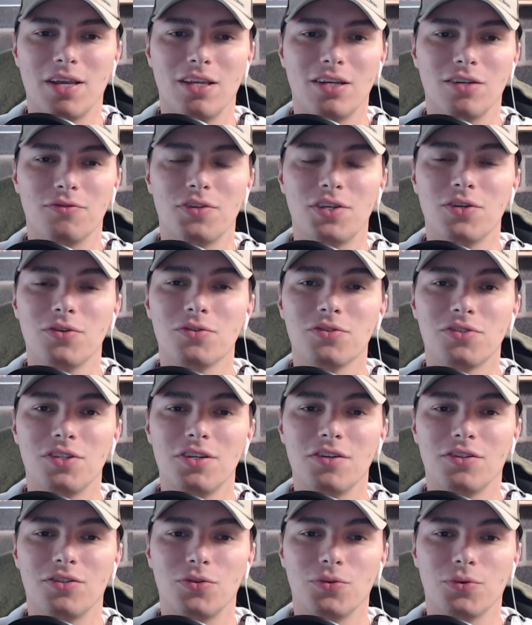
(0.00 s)
of Heroes of
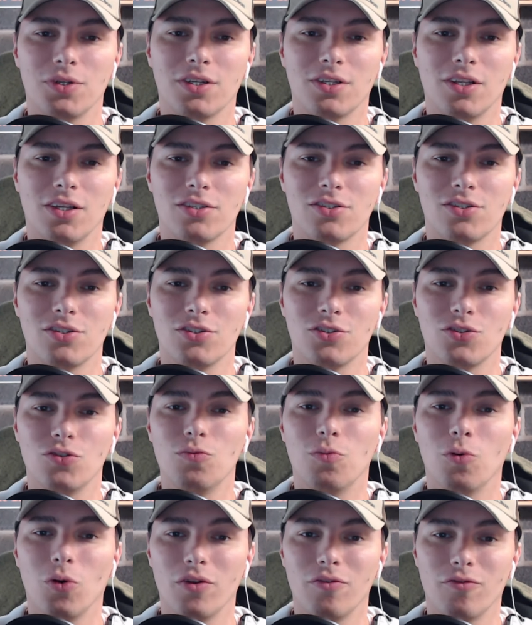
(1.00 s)
the Aturi Cluster two
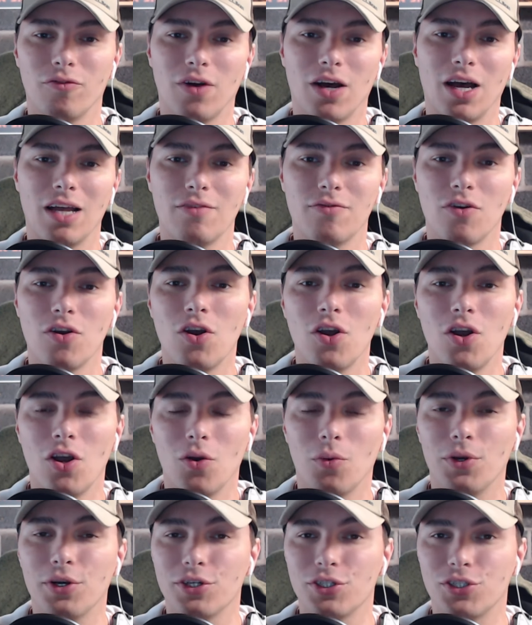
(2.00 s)
point five.
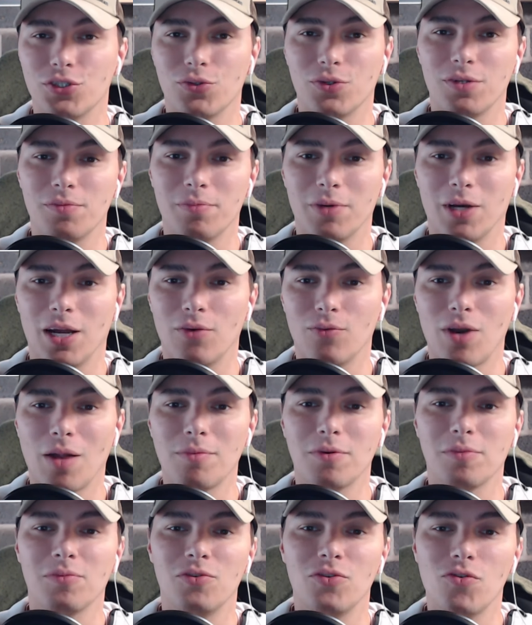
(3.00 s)
We are joined by
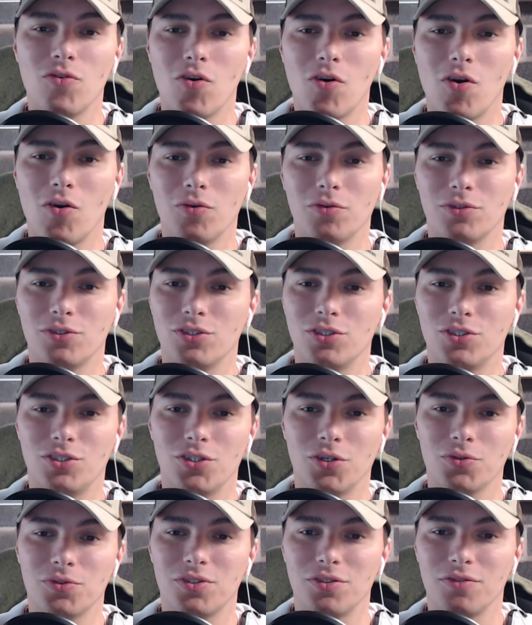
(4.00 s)
Robert Monroe,
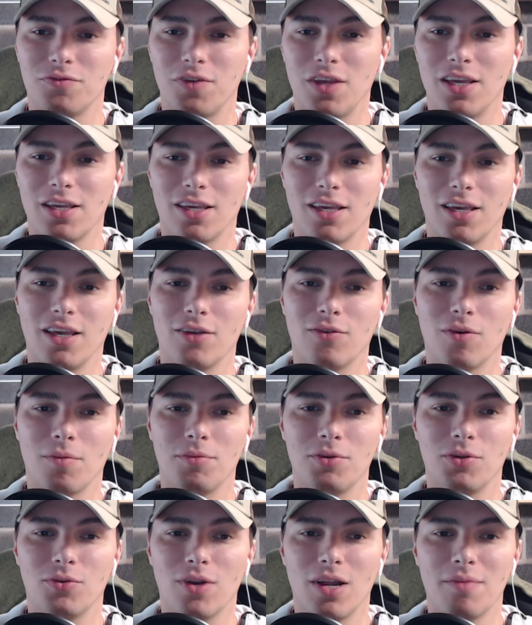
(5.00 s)
Joseph, aka
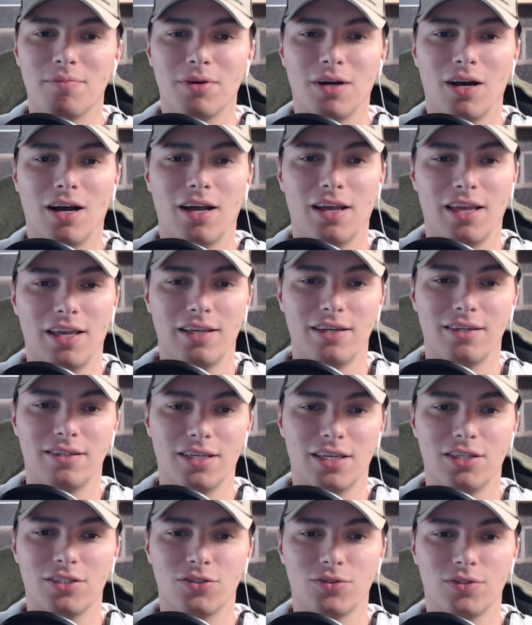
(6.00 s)
Grumpy Grandpa, and
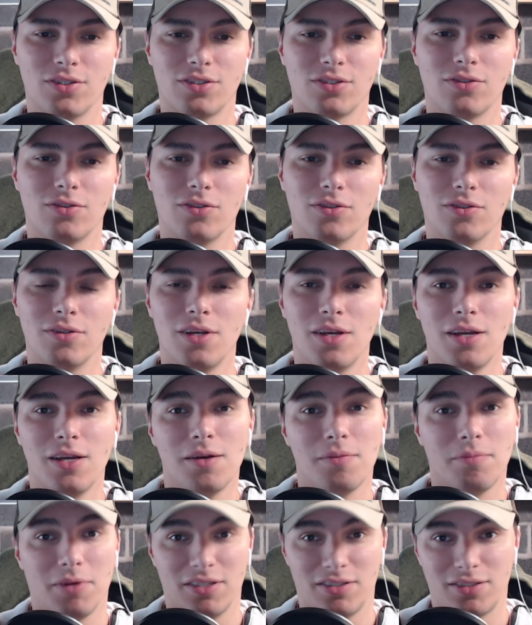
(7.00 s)
Dan Driscoll,
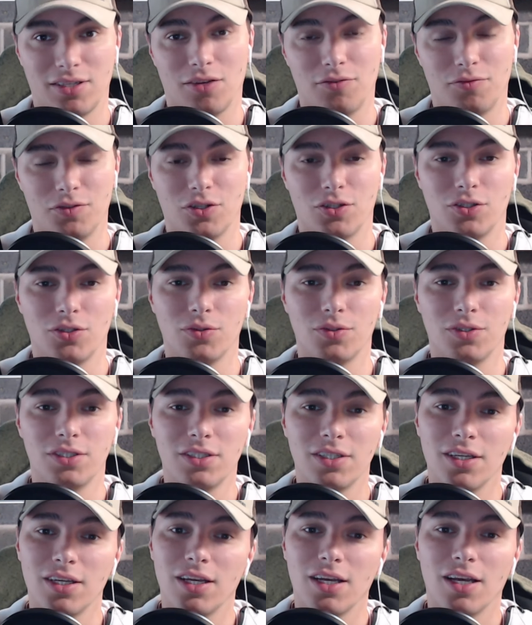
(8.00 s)
myself included.
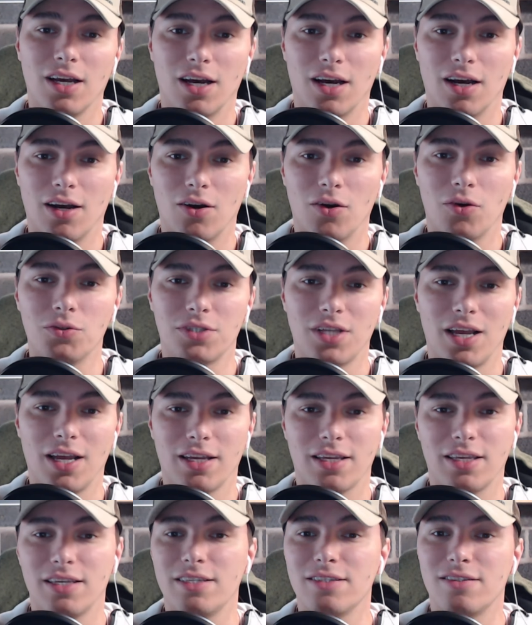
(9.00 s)
Uh, H O T A
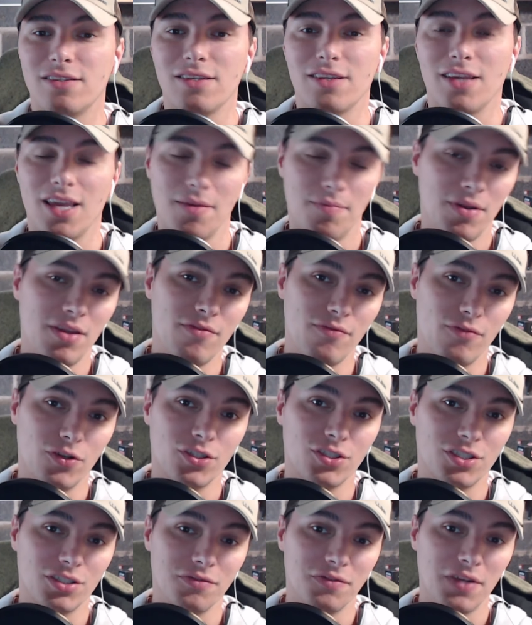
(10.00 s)
C is the campaign
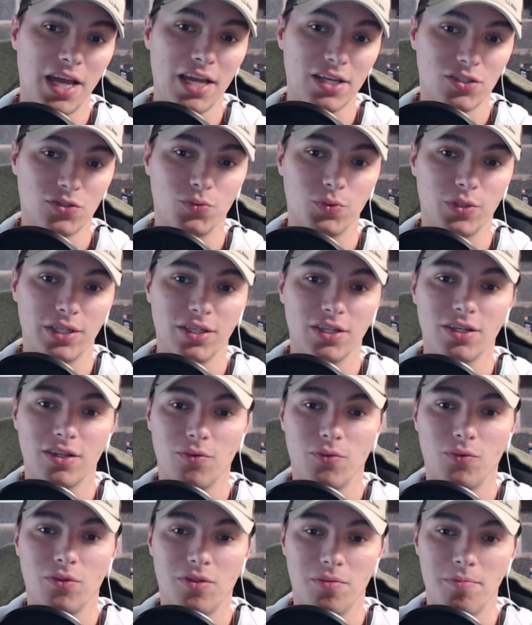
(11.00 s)
version of X-Wing,
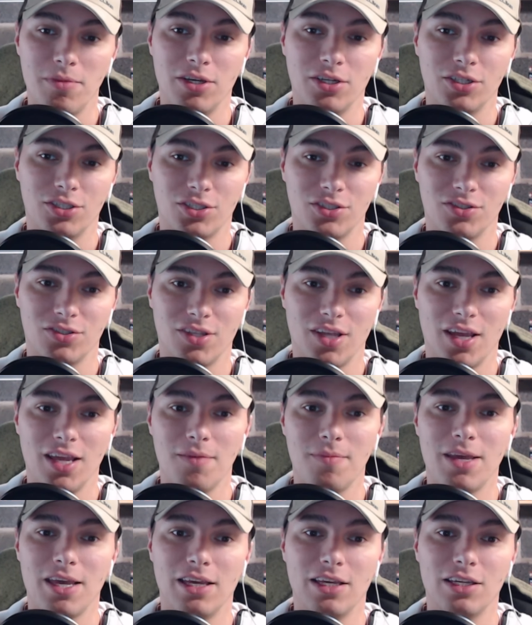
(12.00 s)
the miniatures game,
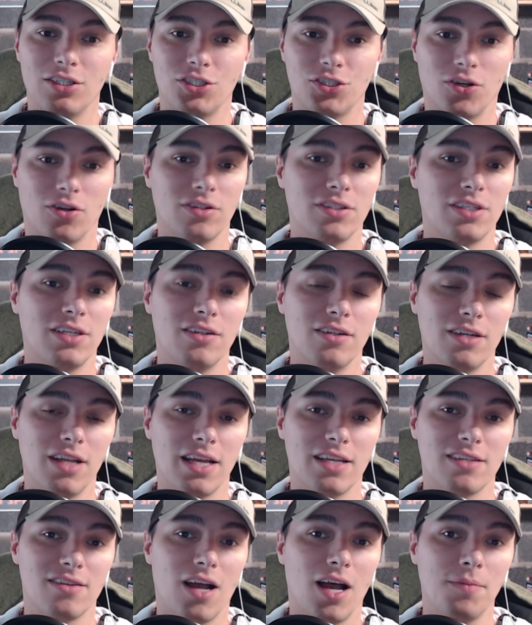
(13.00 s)
and Sean Tiernan
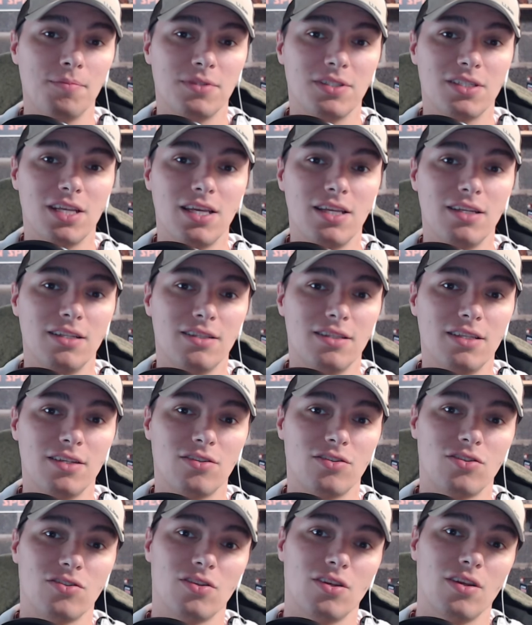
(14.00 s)
has updated
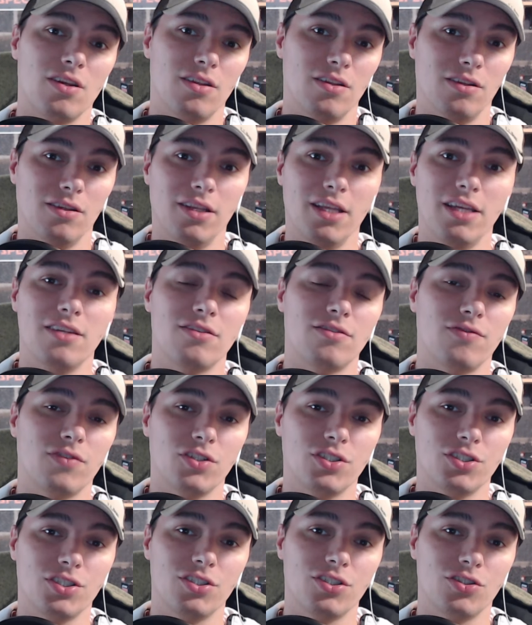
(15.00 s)
this latest
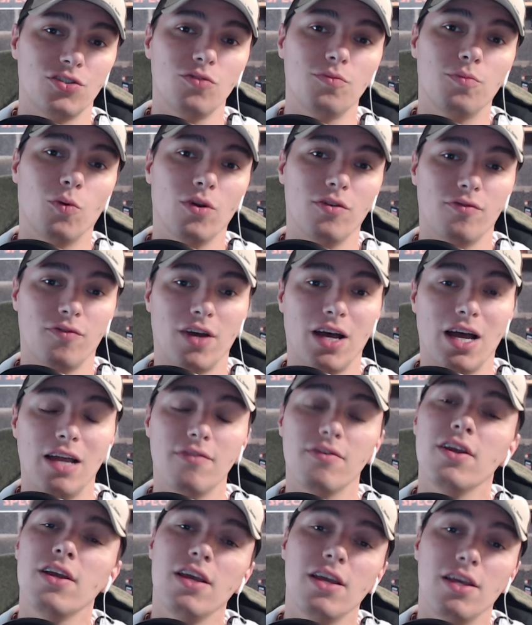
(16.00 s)
version to two point five.
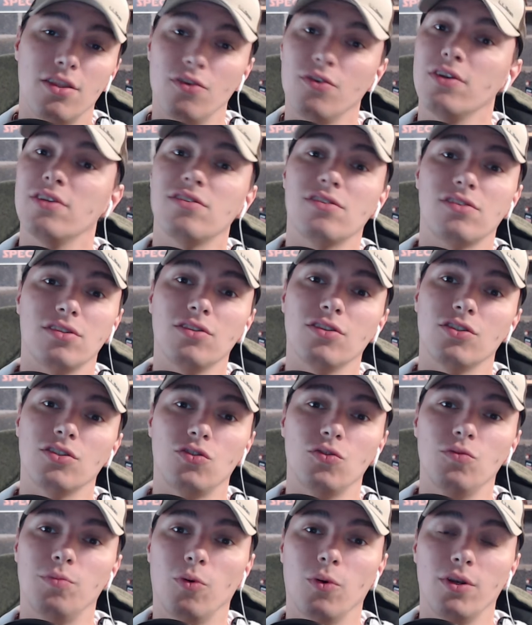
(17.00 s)
There is still a
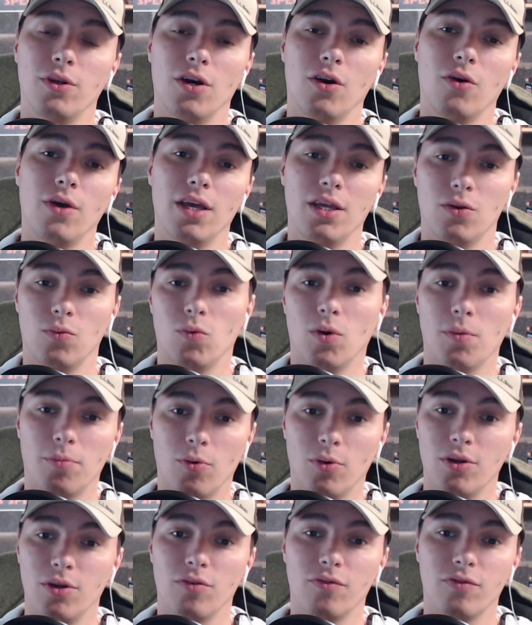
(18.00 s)
two point oh and a one
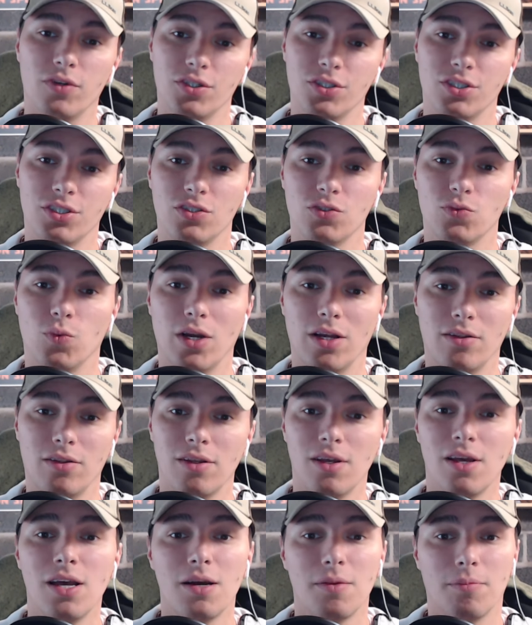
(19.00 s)
point oh version as well,
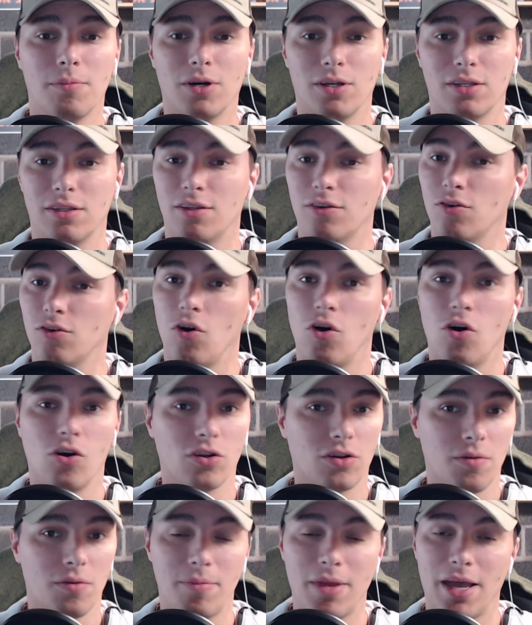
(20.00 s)
but they're all
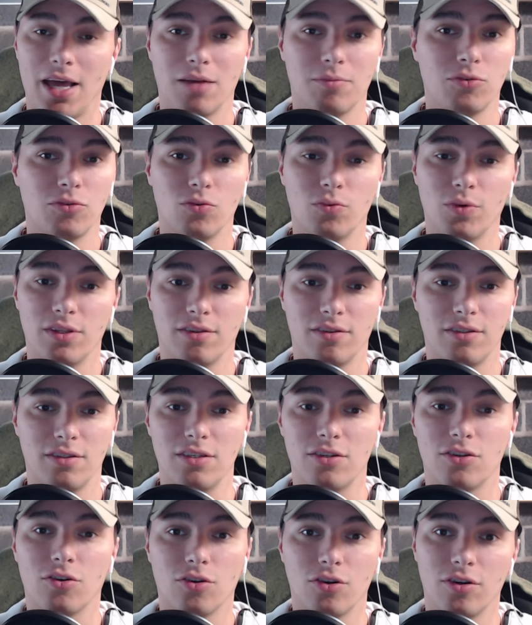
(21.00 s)
compatible with the
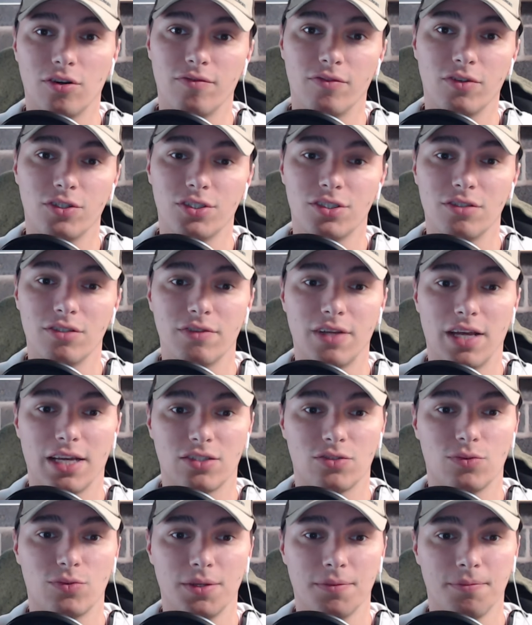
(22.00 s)
current version of
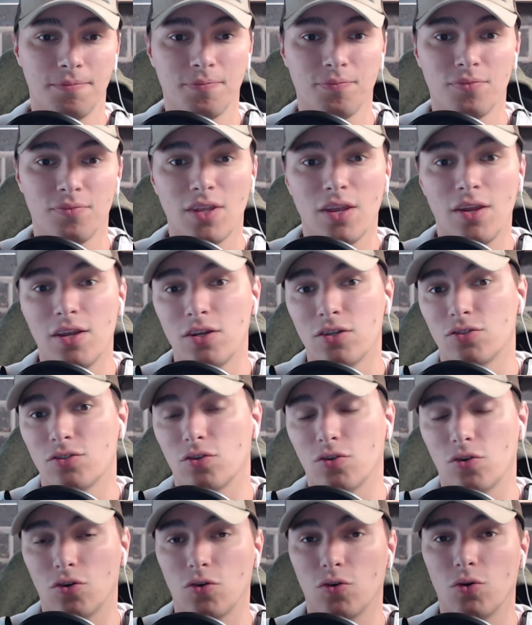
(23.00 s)
X-Wing.
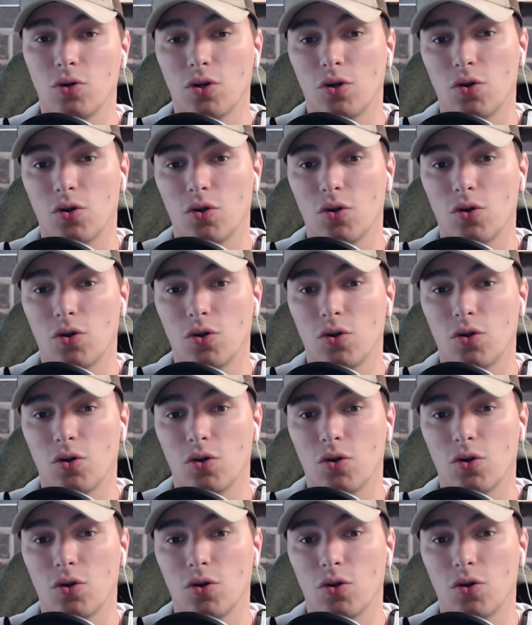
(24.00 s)
So